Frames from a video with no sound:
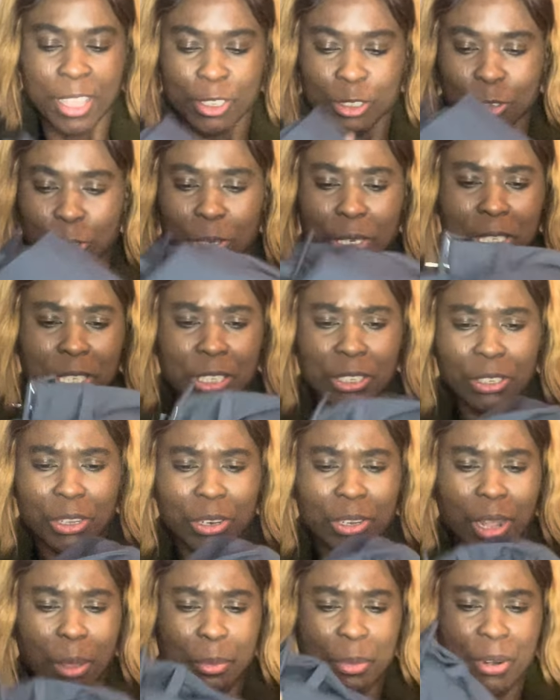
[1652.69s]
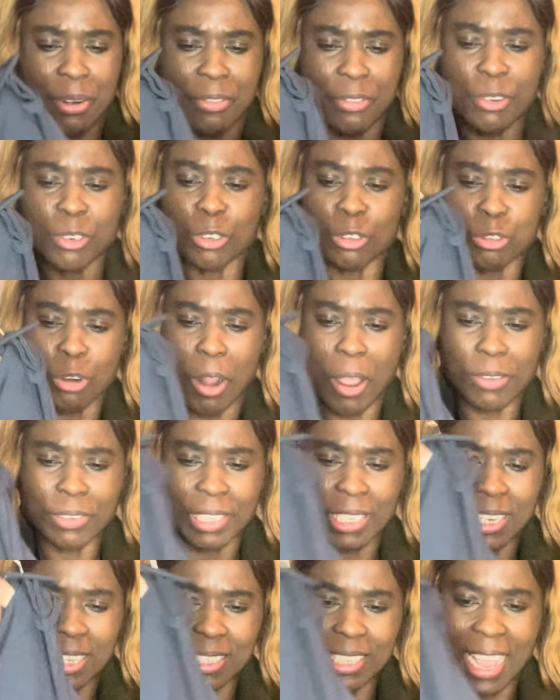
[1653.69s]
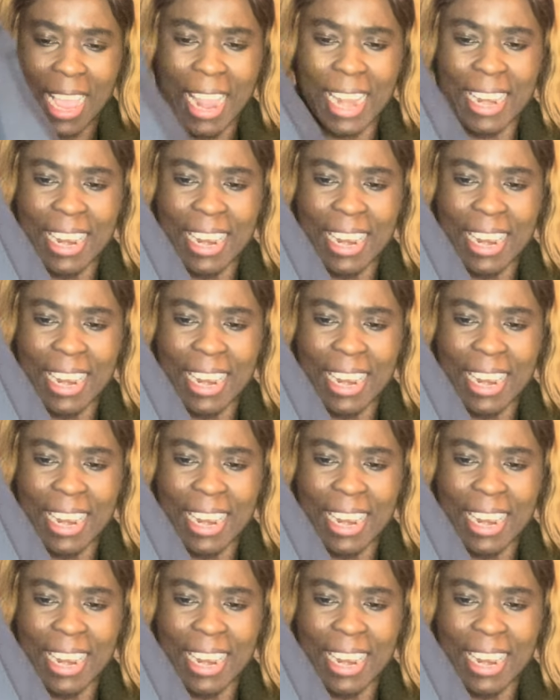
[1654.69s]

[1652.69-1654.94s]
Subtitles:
So this is another beautiful trouser that I